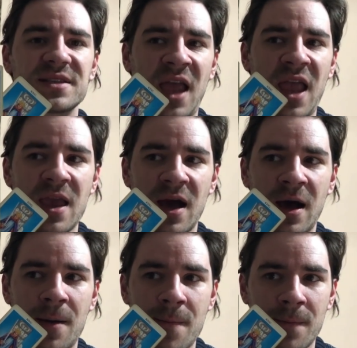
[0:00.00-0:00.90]
a
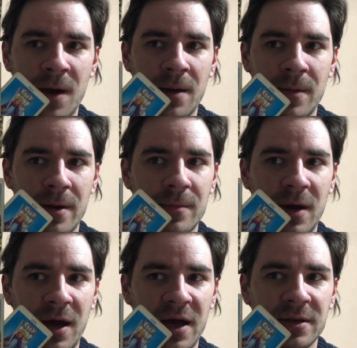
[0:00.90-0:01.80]
um, uh,
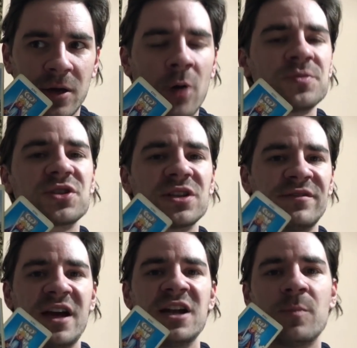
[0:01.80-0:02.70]
an option
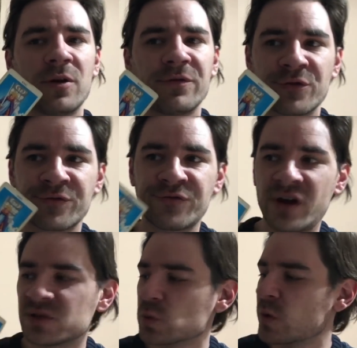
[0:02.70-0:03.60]
available for
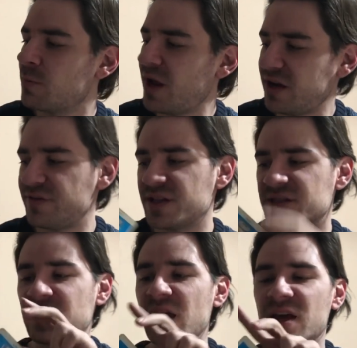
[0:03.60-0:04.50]
friends with
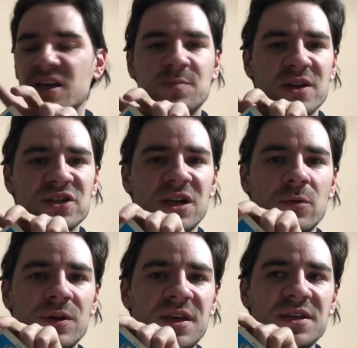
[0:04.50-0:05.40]
benefits, especially
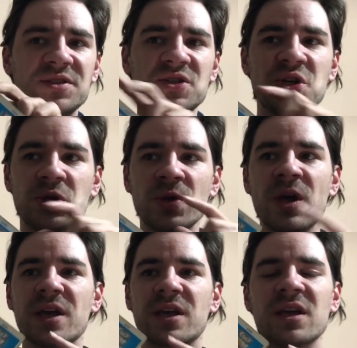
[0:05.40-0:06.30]
with these two.
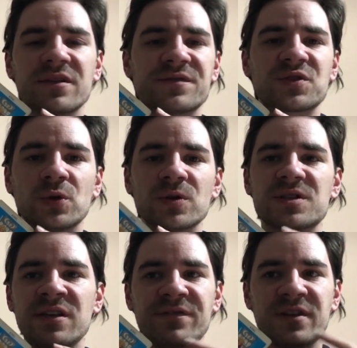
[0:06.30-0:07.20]
King of Swords,
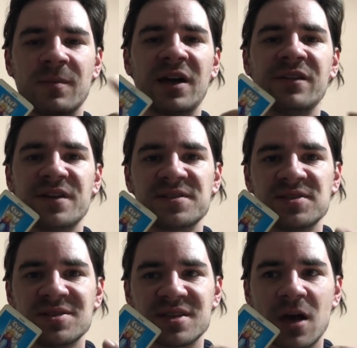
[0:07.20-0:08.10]
if it manifests
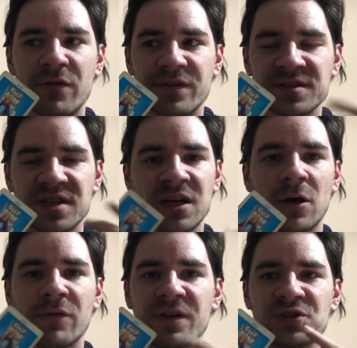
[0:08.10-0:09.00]
itself as a
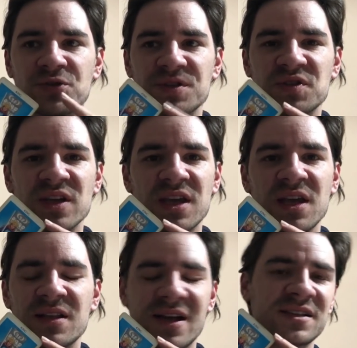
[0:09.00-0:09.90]
love interest, the
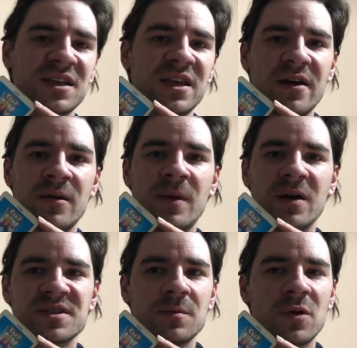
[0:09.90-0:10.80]
king doesn't care
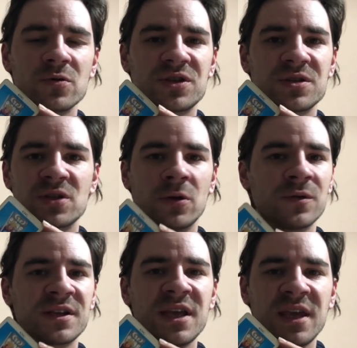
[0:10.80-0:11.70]
about emotions. All
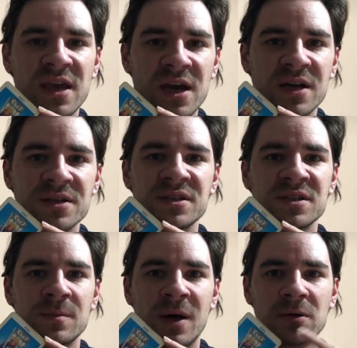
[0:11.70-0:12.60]
that he cares is
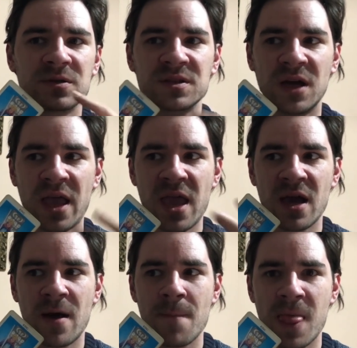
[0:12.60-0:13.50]
about a,
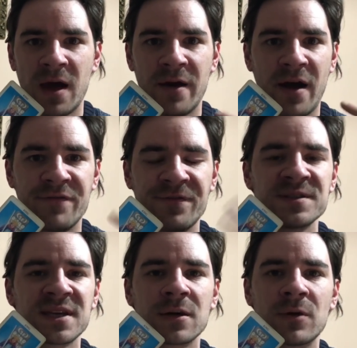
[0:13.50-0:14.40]
um, a
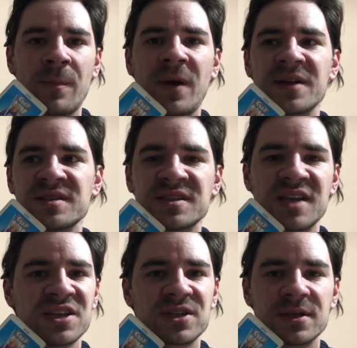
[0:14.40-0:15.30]
physical
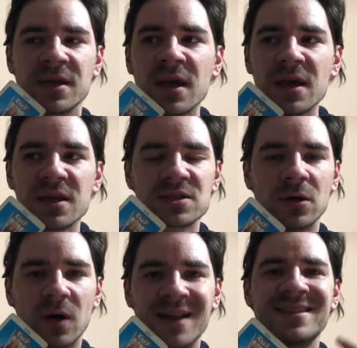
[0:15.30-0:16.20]
representation.
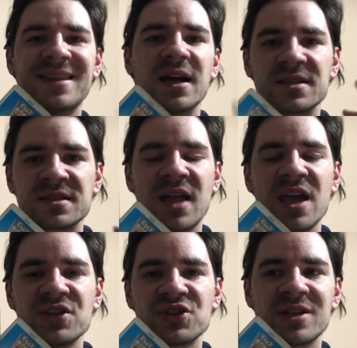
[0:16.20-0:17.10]
So at that
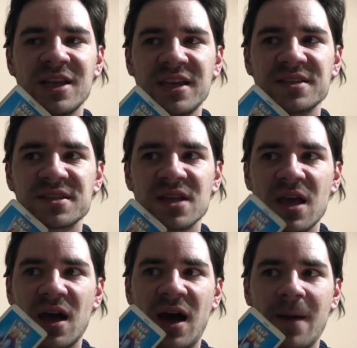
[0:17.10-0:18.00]
stage, at least,
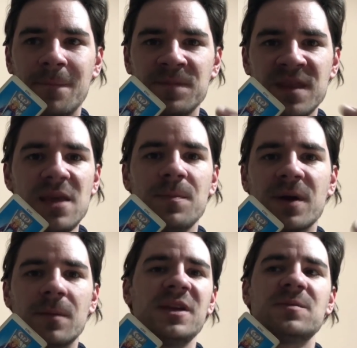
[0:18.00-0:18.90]
deep
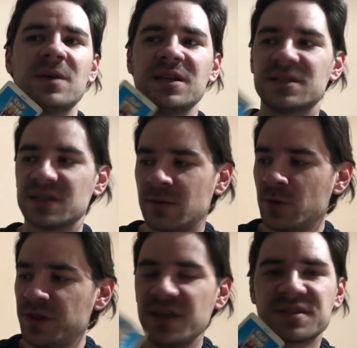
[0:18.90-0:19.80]
commitment uh,
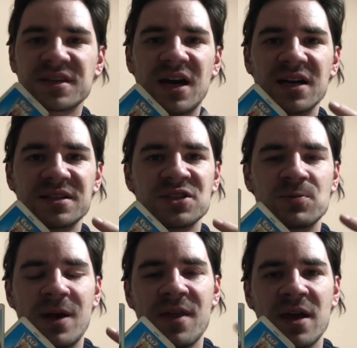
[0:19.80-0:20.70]
with these cards is
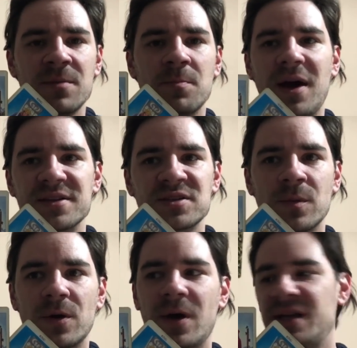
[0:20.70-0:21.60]
rather
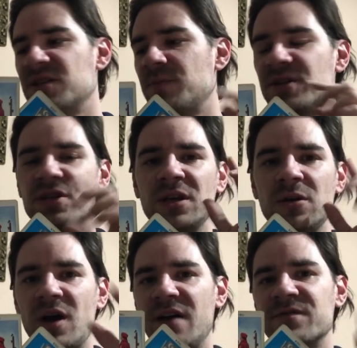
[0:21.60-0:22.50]
impossible and especially
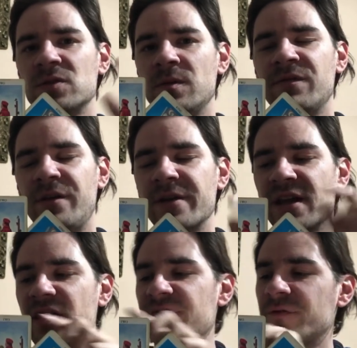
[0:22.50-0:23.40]
you have to be very
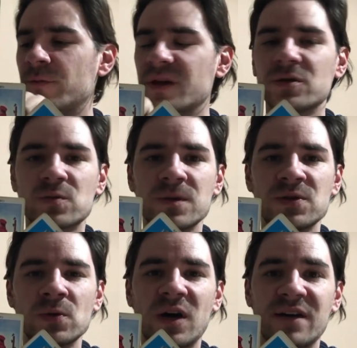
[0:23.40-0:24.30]
careful because we
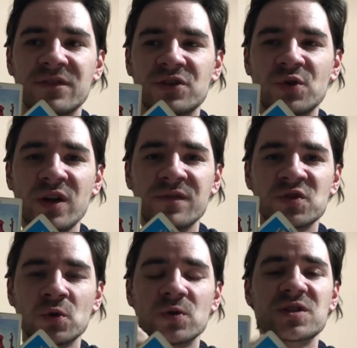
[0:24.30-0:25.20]
do have the three of
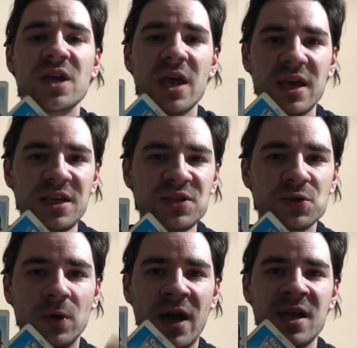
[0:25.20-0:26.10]
swords
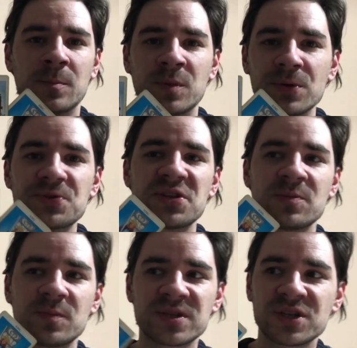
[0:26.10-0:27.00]
into a boosted
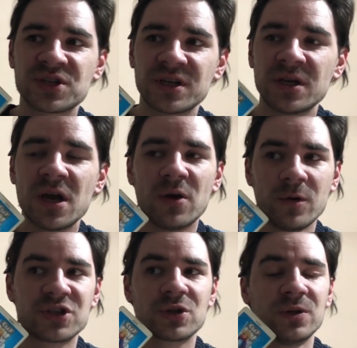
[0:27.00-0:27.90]
position
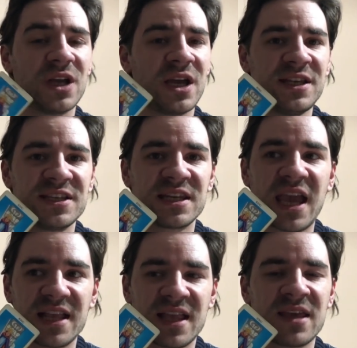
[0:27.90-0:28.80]
which could
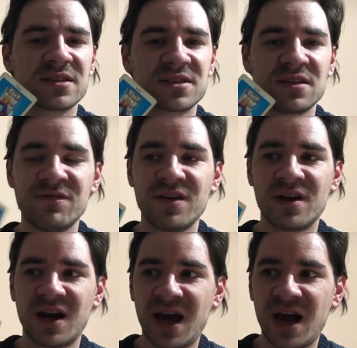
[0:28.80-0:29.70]
indicate a severe
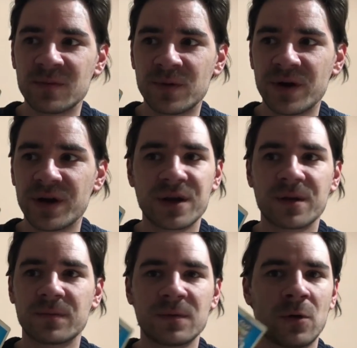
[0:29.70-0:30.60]
heartbreak
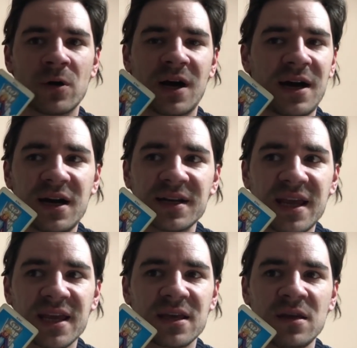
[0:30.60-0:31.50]
or
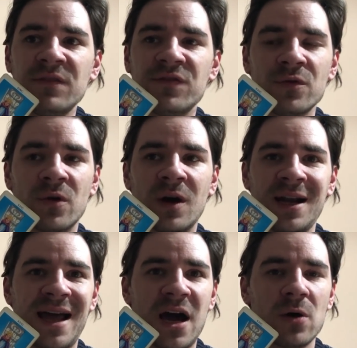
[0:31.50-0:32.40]
heartache if you are
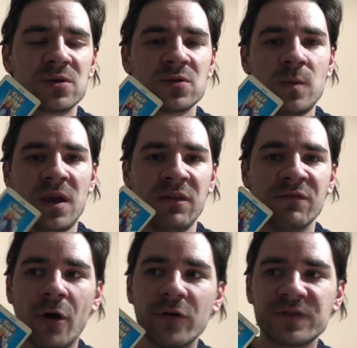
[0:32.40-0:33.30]
allowed to be
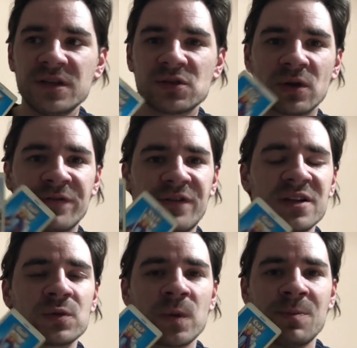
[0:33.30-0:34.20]
involved into a
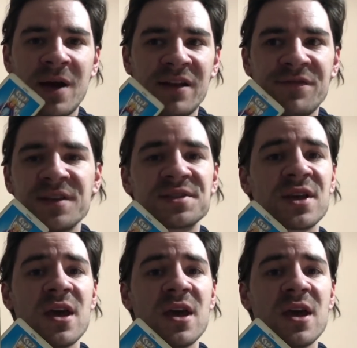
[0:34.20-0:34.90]
friend with benefits